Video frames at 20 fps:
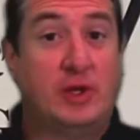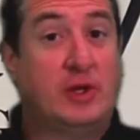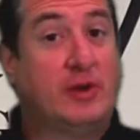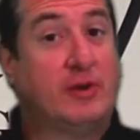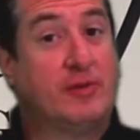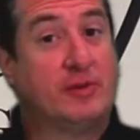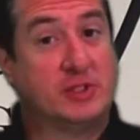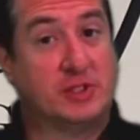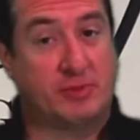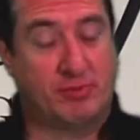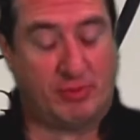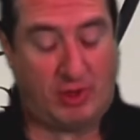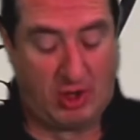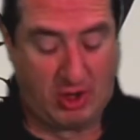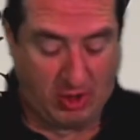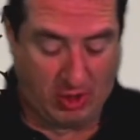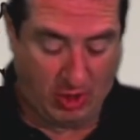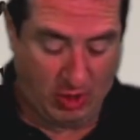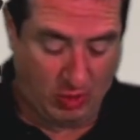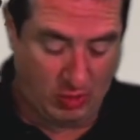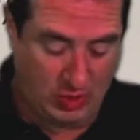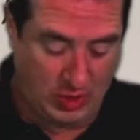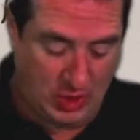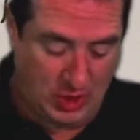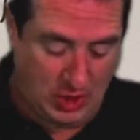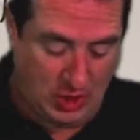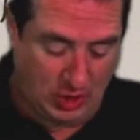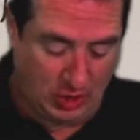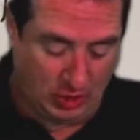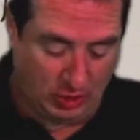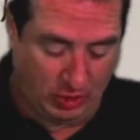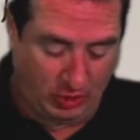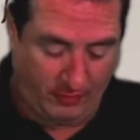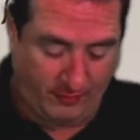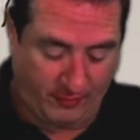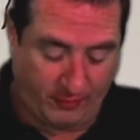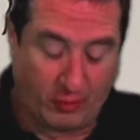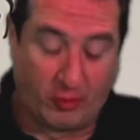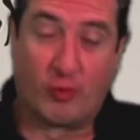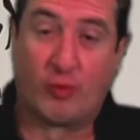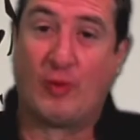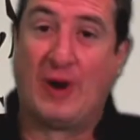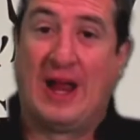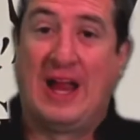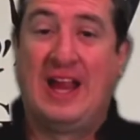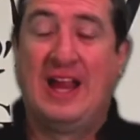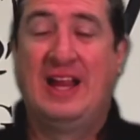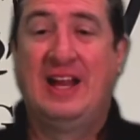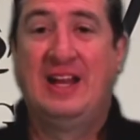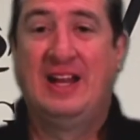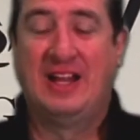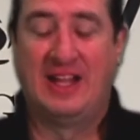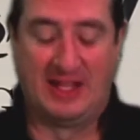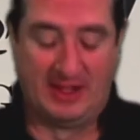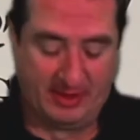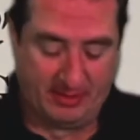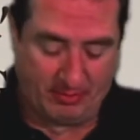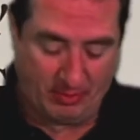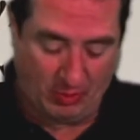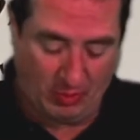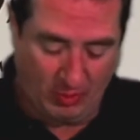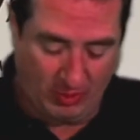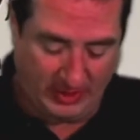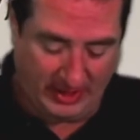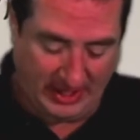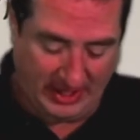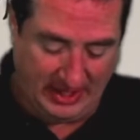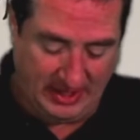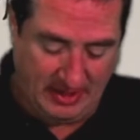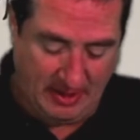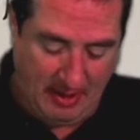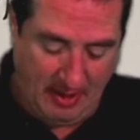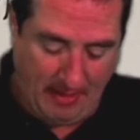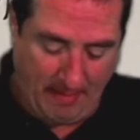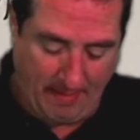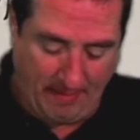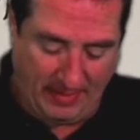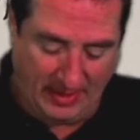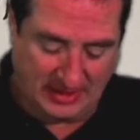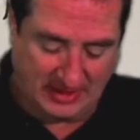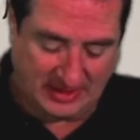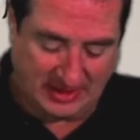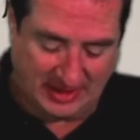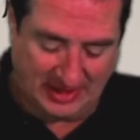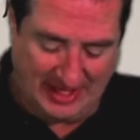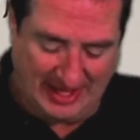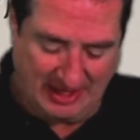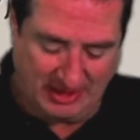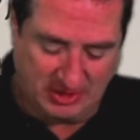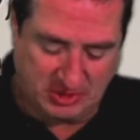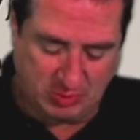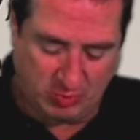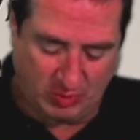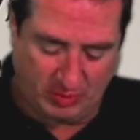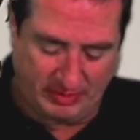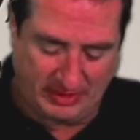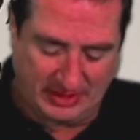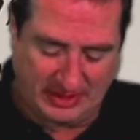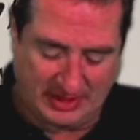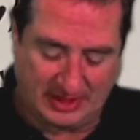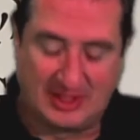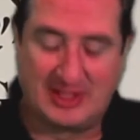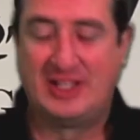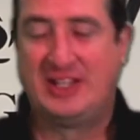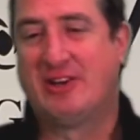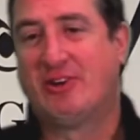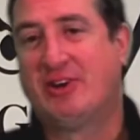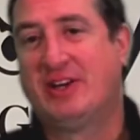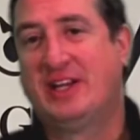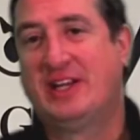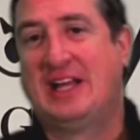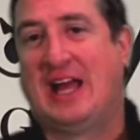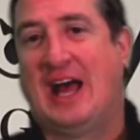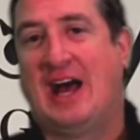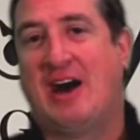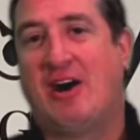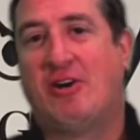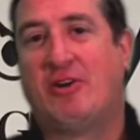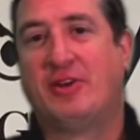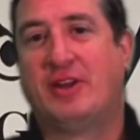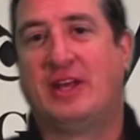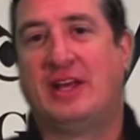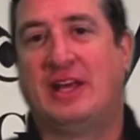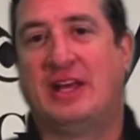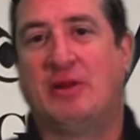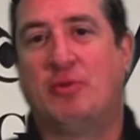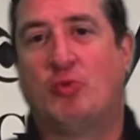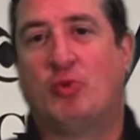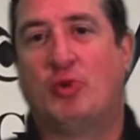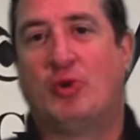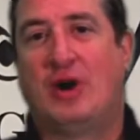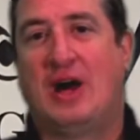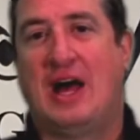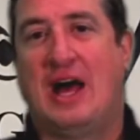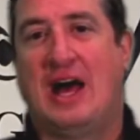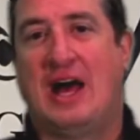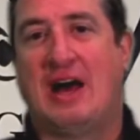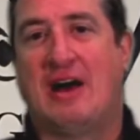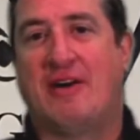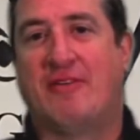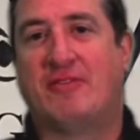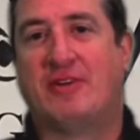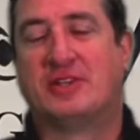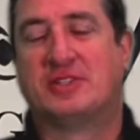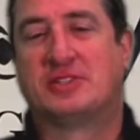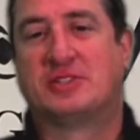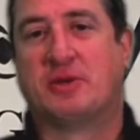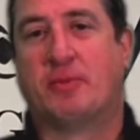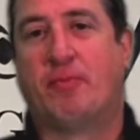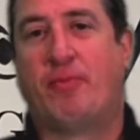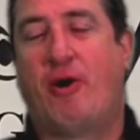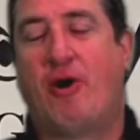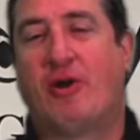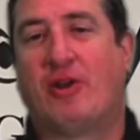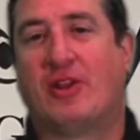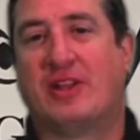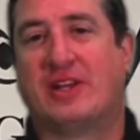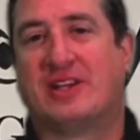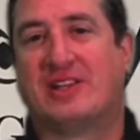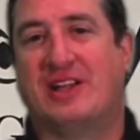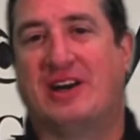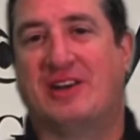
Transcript: Tomorrow, look for rain in the morning, but clouds will be clearing out and we'll have some partly cloudy